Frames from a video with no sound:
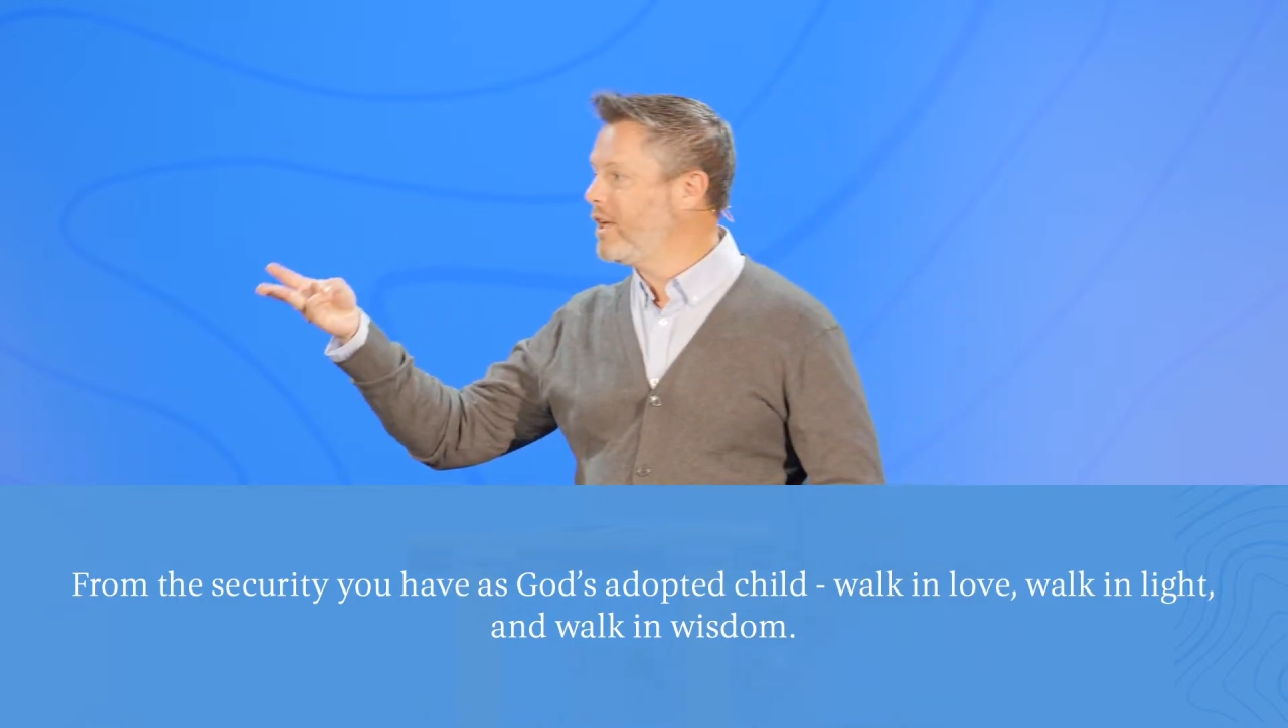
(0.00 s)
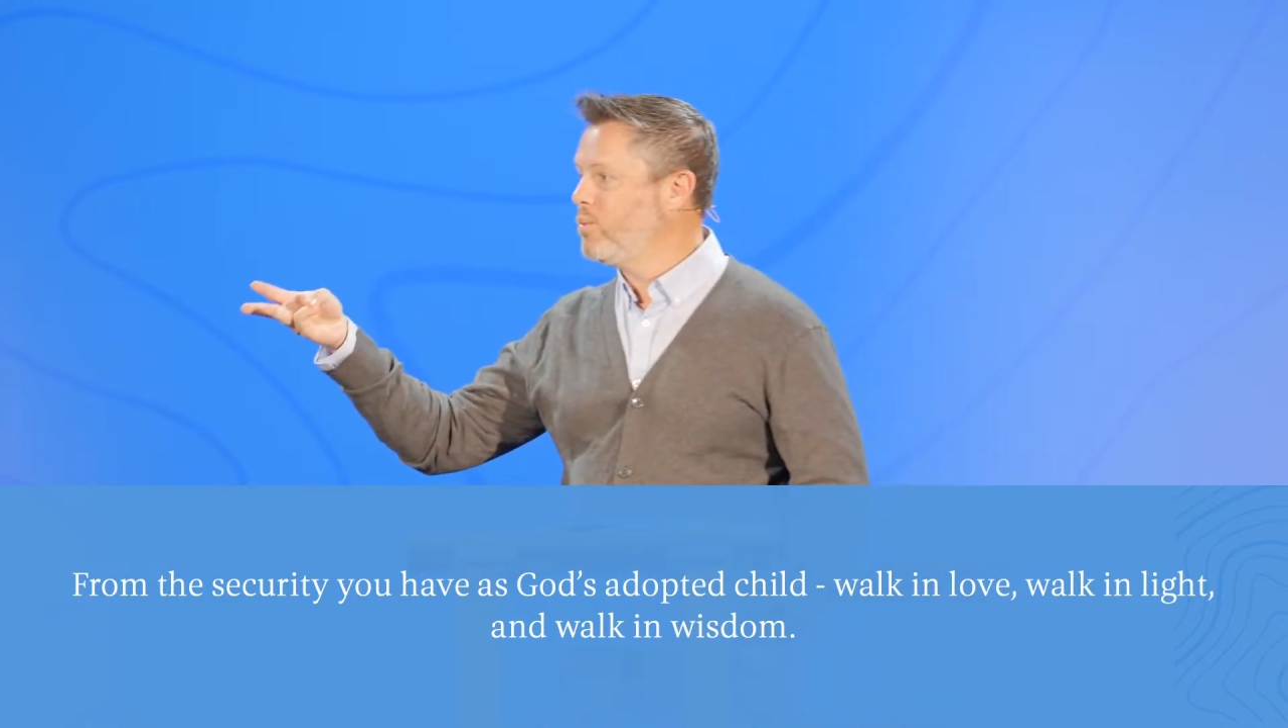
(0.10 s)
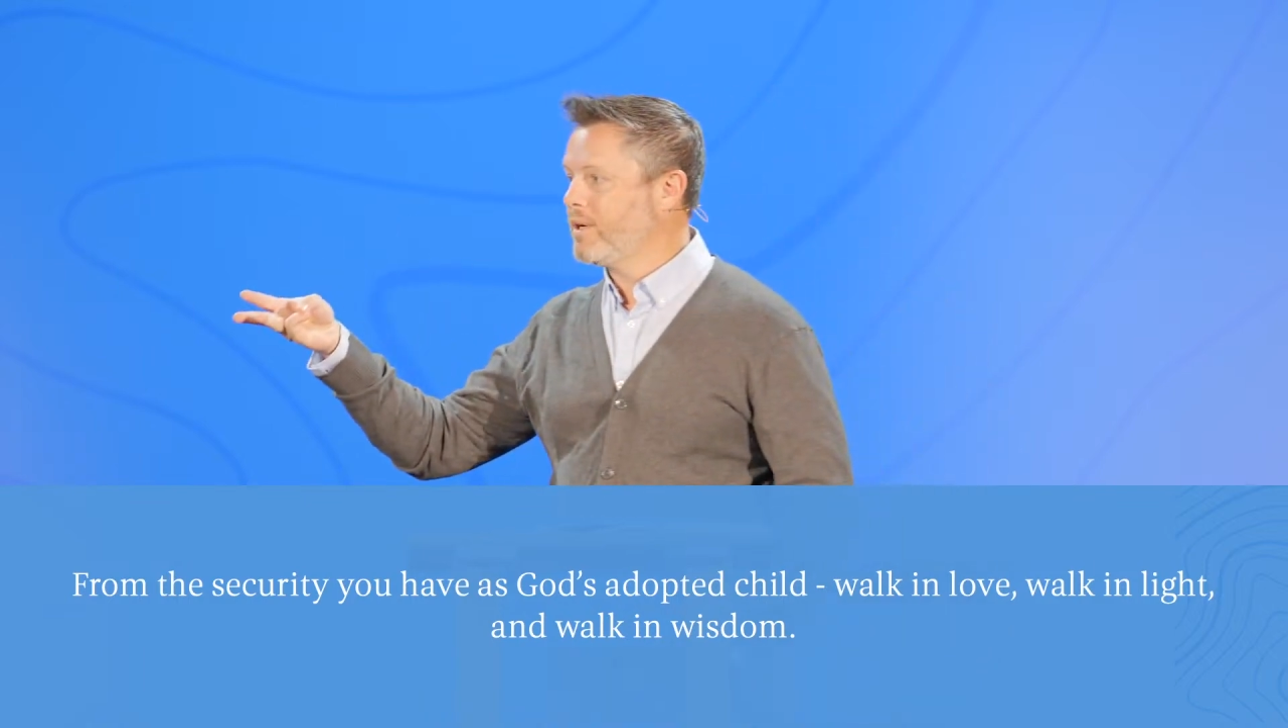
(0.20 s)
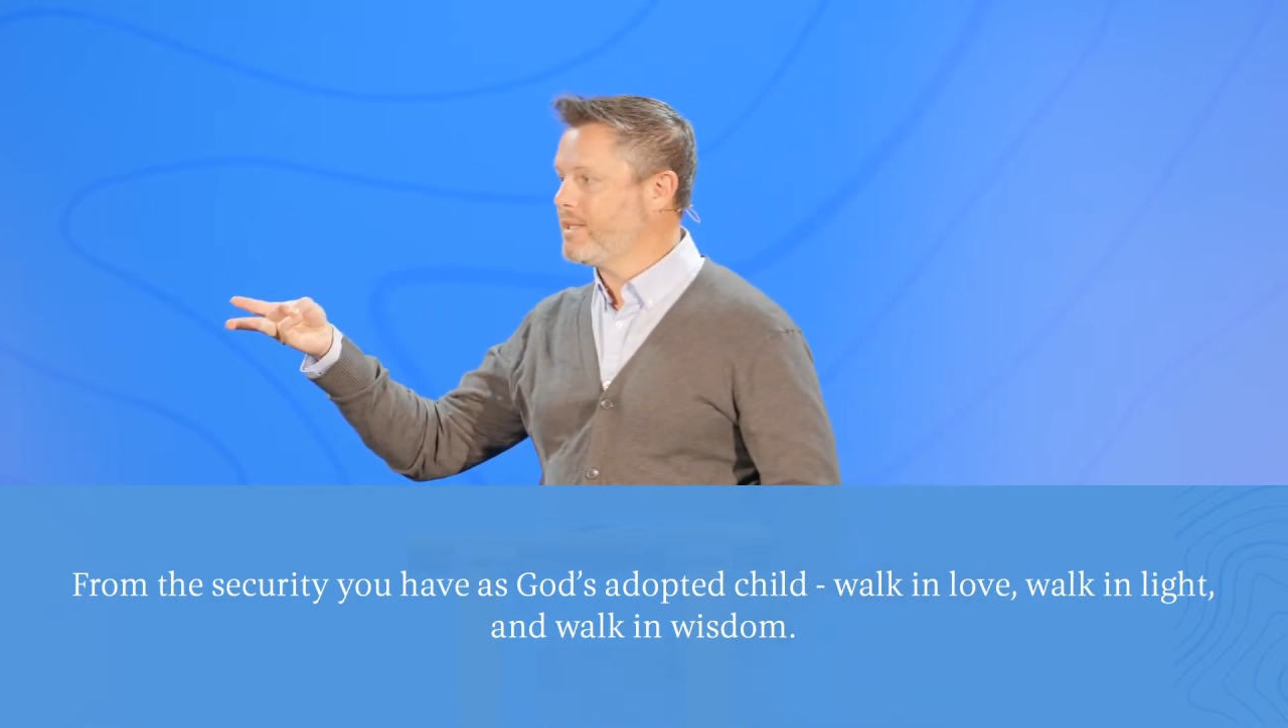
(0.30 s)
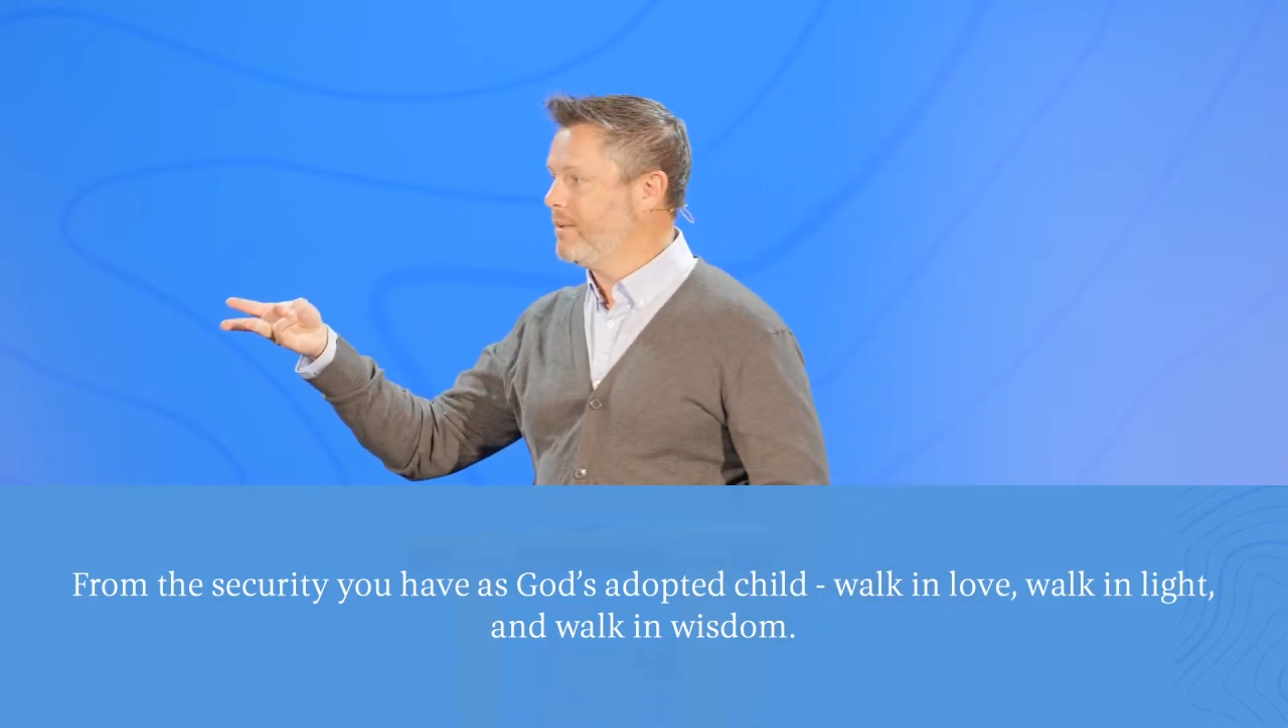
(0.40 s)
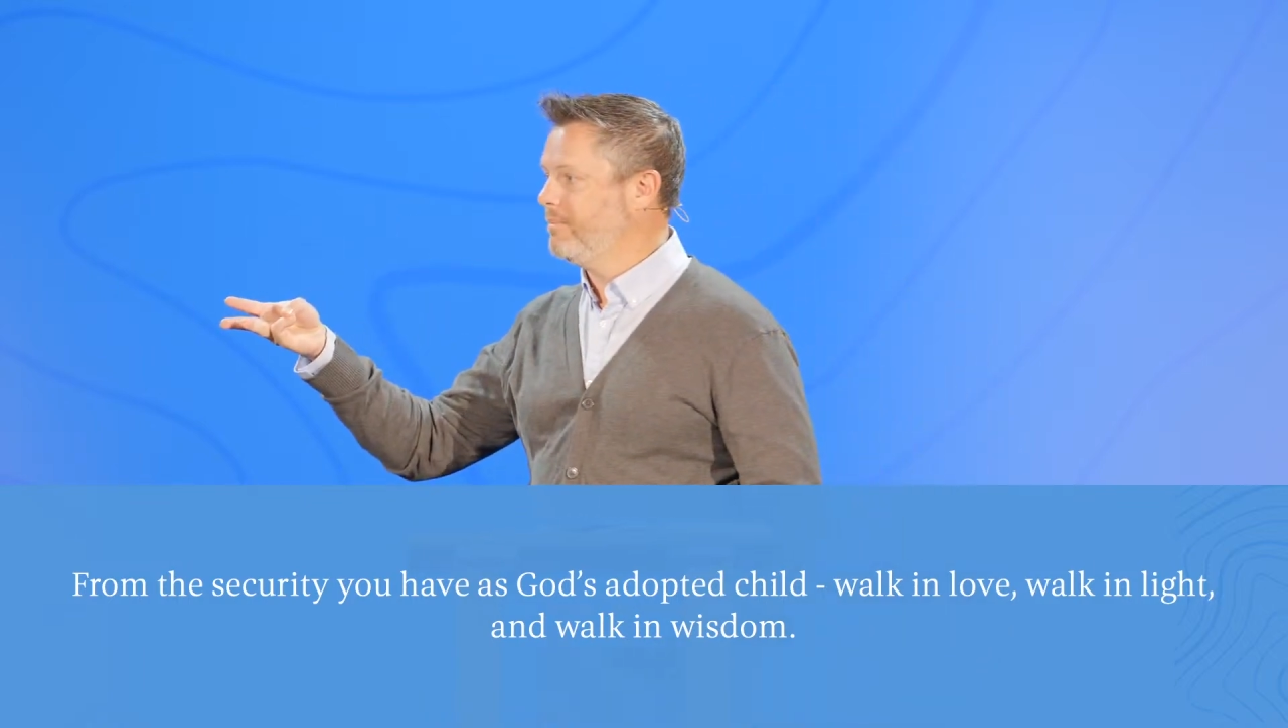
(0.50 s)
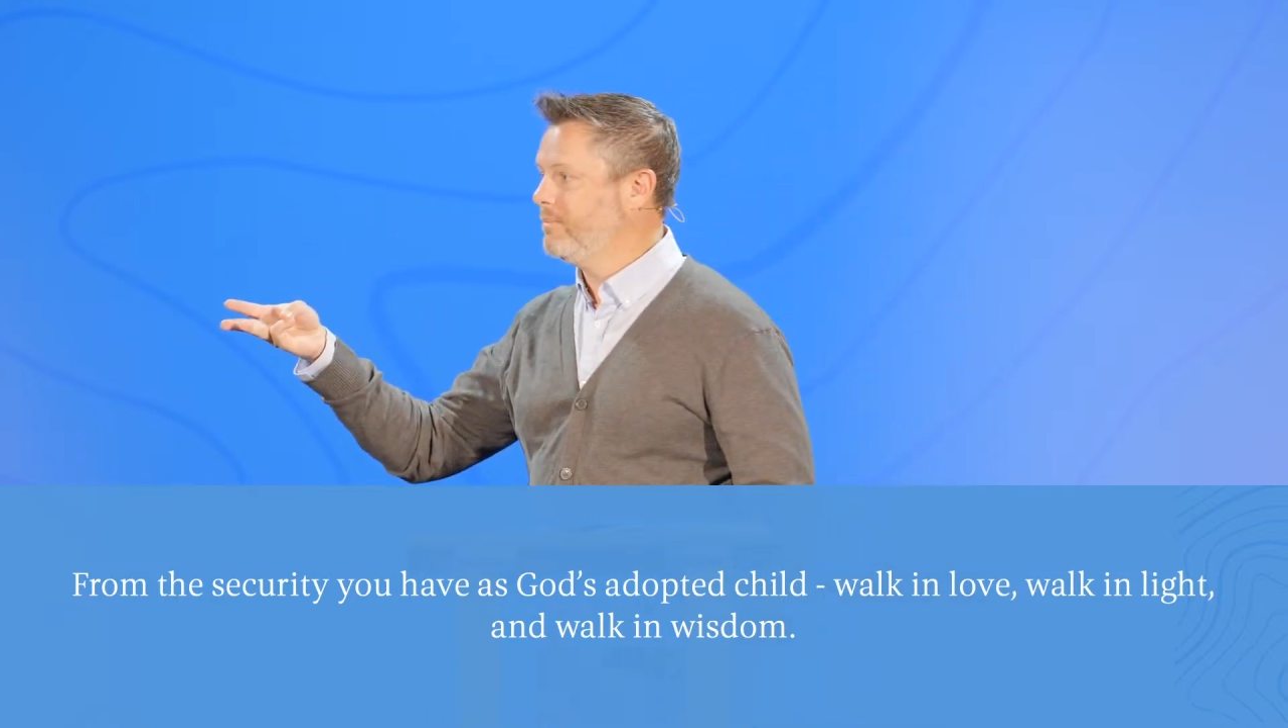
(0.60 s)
in wisdom.